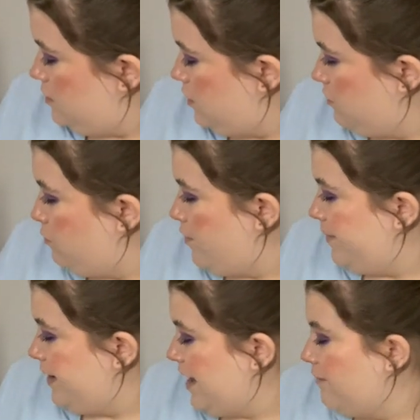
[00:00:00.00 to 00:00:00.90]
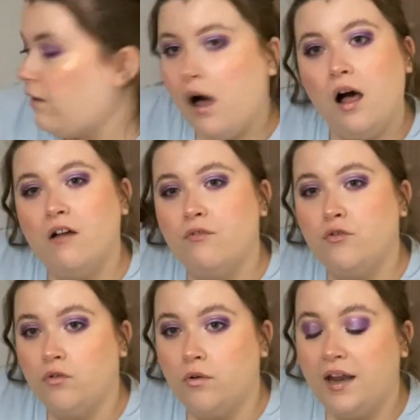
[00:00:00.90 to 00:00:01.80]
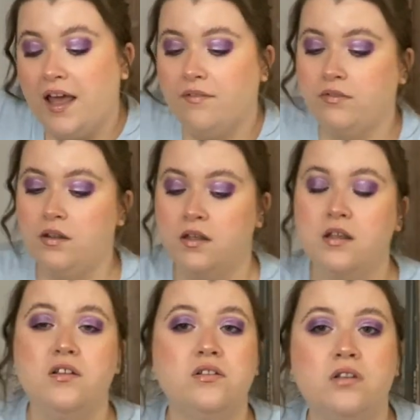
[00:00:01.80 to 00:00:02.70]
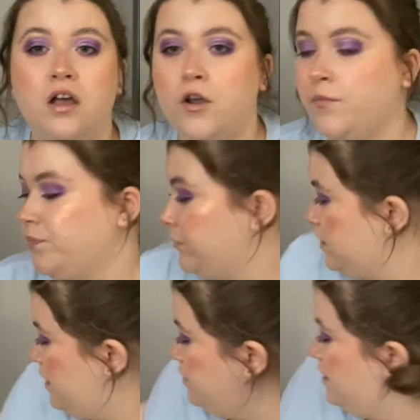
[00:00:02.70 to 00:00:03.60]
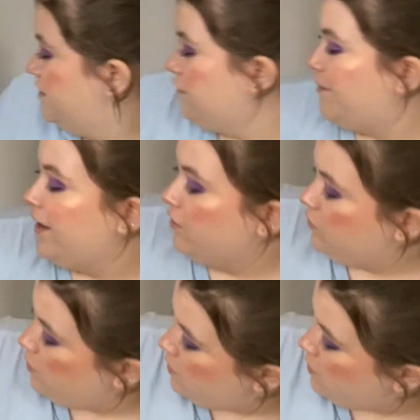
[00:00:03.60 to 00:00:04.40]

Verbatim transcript: you'd probably have half the drawer left. So, and these go back